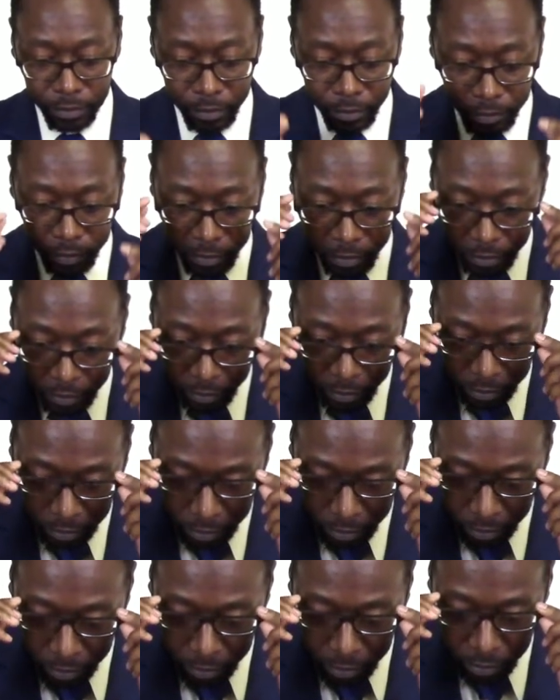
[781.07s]

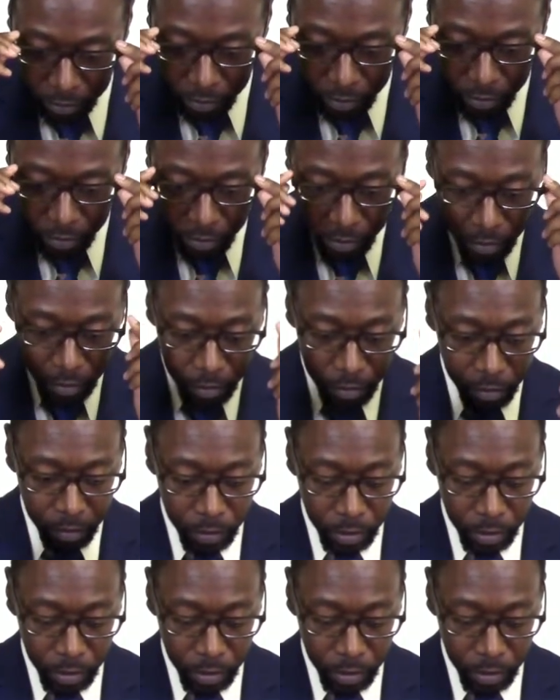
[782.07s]
[no speech]